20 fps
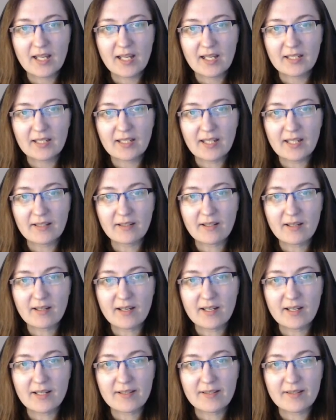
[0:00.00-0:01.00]
That guy
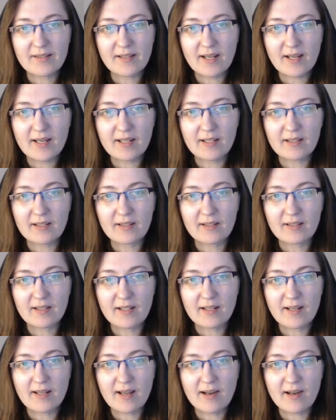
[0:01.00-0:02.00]
is staying
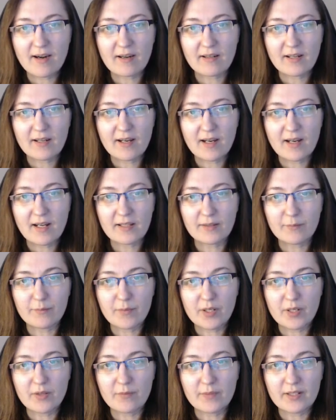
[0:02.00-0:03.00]
there at the
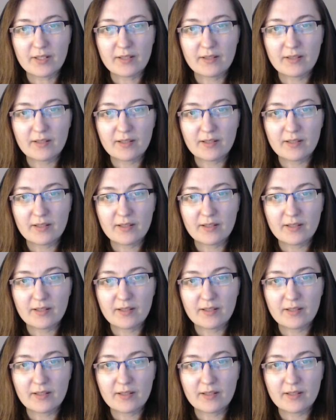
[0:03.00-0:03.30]
moment.